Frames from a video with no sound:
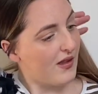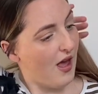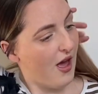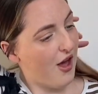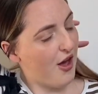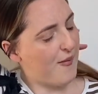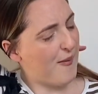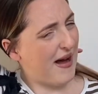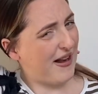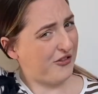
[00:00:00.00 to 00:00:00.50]

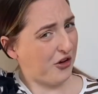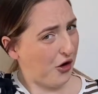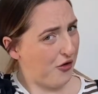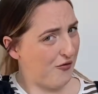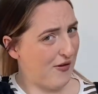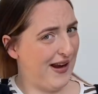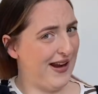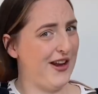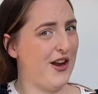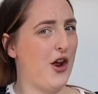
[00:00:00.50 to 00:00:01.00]
I don't
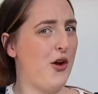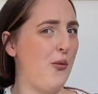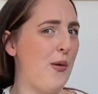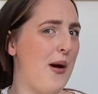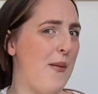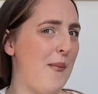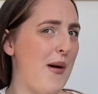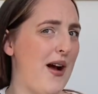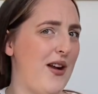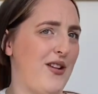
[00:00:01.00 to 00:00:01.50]
really know where
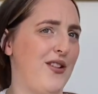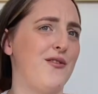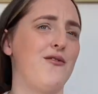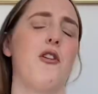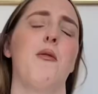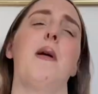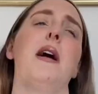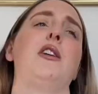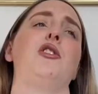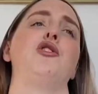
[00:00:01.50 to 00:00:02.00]
mine's
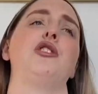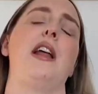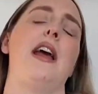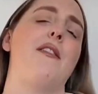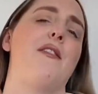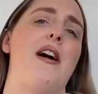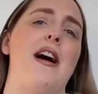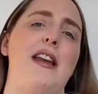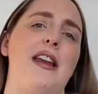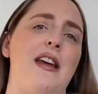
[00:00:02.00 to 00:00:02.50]
from actually,
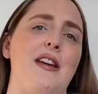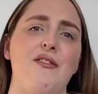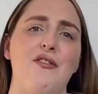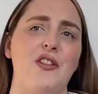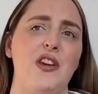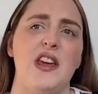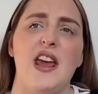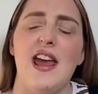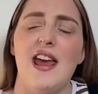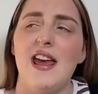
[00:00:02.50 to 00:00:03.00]
I've had it for
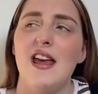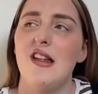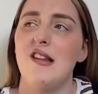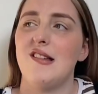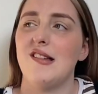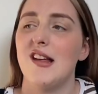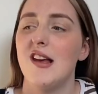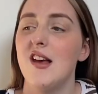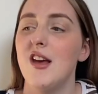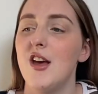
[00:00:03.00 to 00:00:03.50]

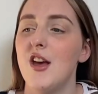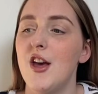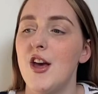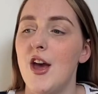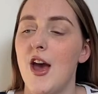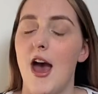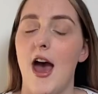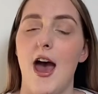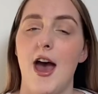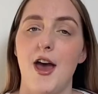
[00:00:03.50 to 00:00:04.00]
years.
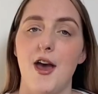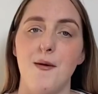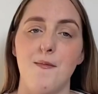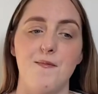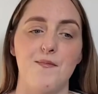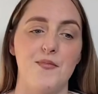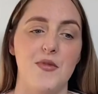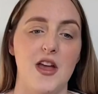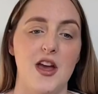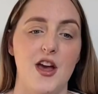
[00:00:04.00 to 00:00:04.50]

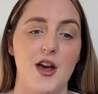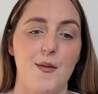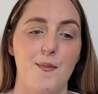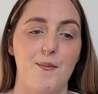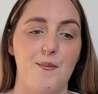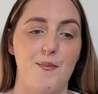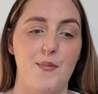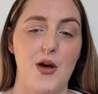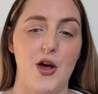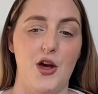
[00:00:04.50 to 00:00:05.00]

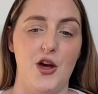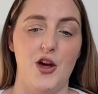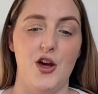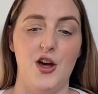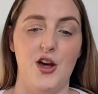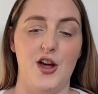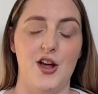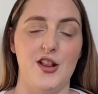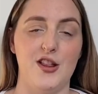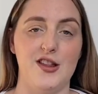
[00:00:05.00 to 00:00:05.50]

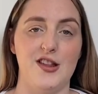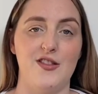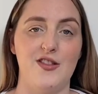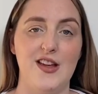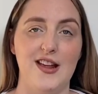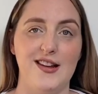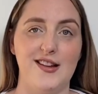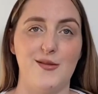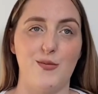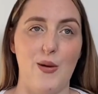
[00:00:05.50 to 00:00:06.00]
But
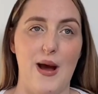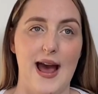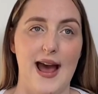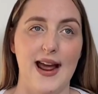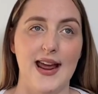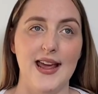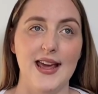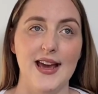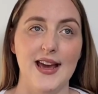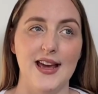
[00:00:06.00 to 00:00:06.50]
this
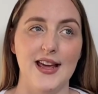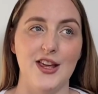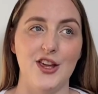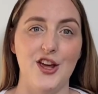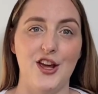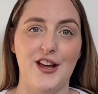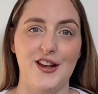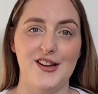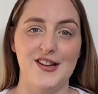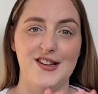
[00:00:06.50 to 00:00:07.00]
way you
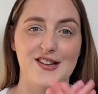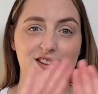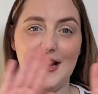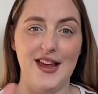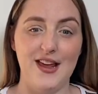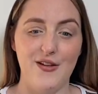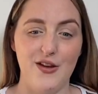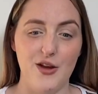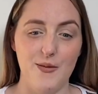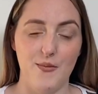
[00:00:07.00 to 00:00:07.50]
can see
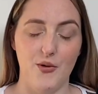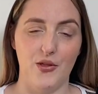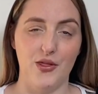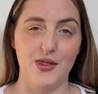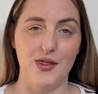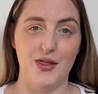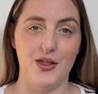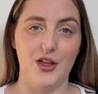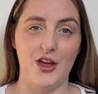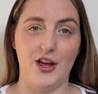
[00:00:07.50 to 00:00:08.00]
your
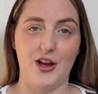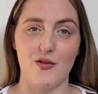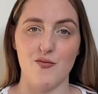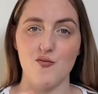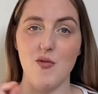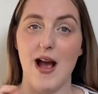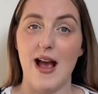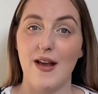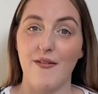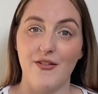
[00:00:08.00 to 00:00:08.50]
month, you can
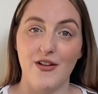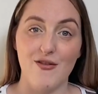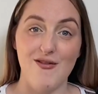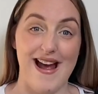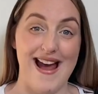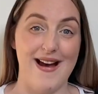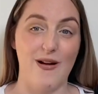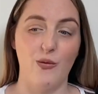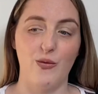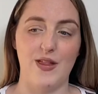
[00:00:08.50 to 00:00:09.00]
write if you're
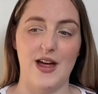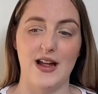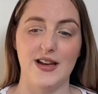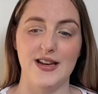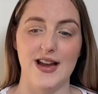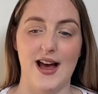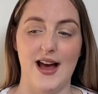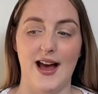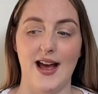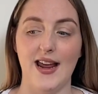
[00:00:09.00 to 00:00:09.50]
out that
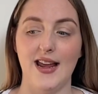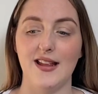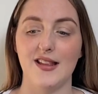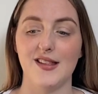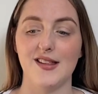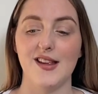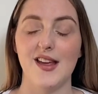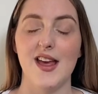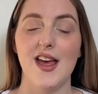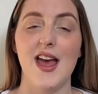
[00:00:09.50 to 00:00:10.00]

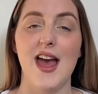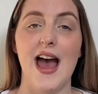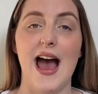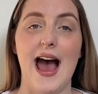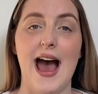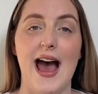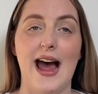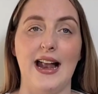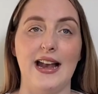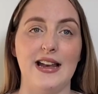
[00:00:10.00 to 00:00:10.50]
night,
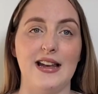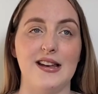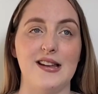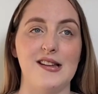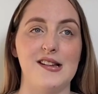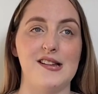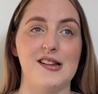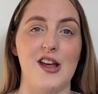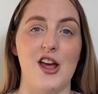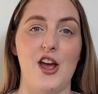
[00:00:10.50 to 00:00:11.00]

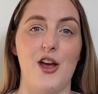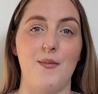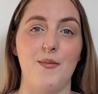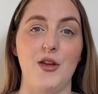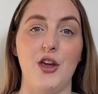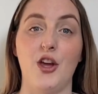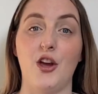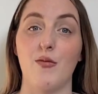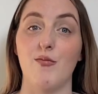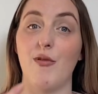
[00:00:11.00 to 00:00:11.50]
and
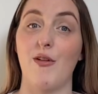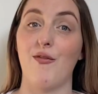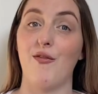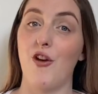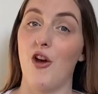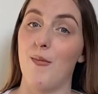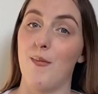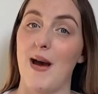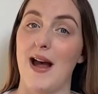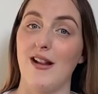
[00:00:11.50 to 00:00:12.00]
you can
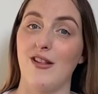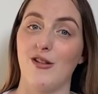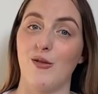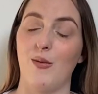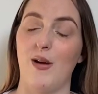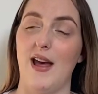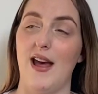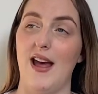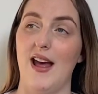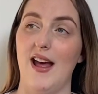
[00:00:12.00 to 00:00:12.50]
refer back
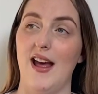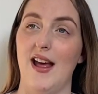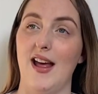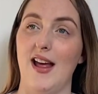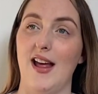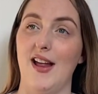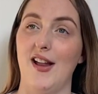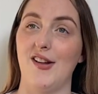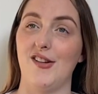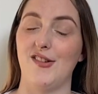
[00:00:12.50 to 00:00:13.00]
to it.
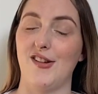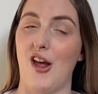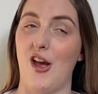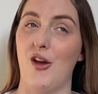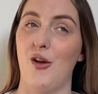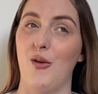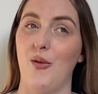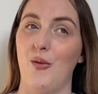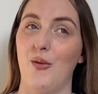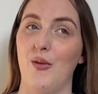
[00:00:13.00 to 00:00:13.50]

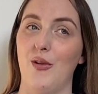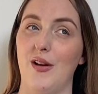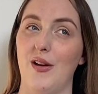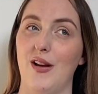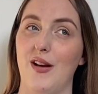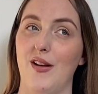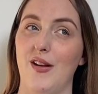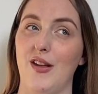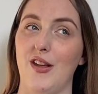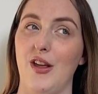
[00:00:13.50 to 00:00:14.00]
So
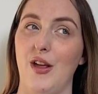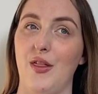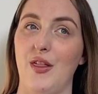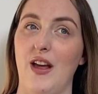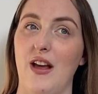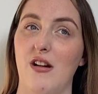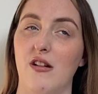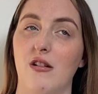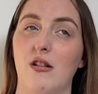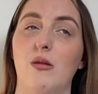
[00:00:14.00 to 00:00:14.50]
you think,
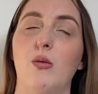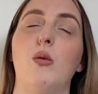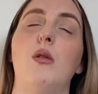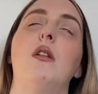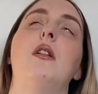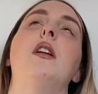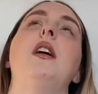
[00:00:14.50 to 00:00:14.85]
oh, what,